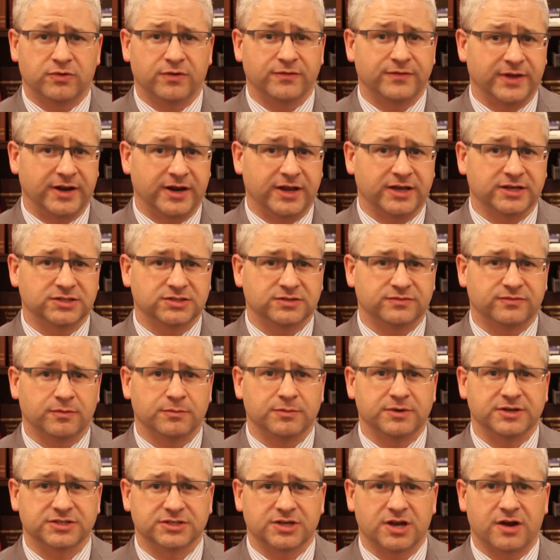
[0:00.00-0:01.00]
prevent us
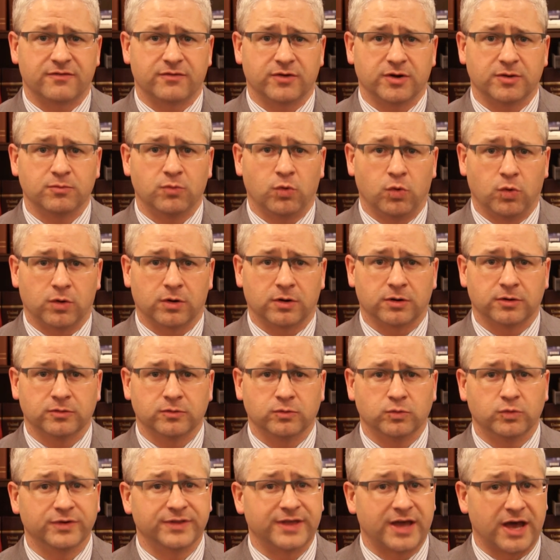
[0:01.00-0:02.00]
from discovering more
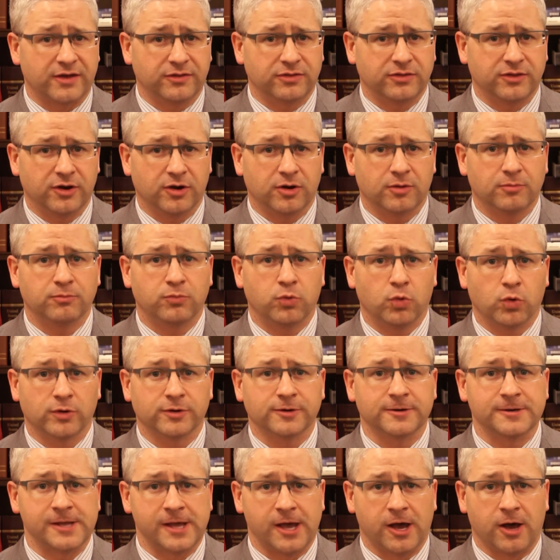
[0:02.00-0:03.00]
without their
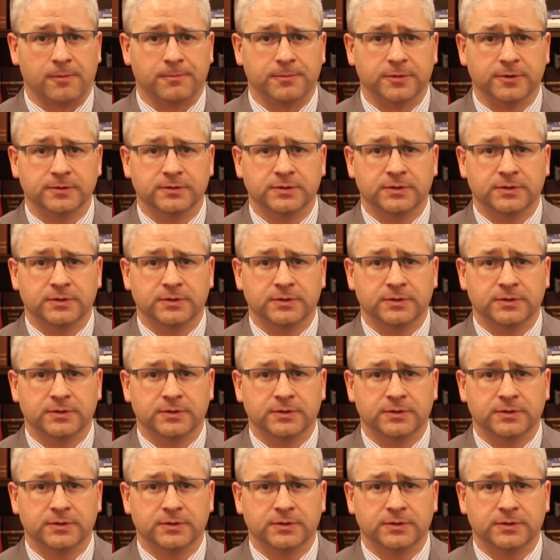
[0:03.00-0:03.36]
important help.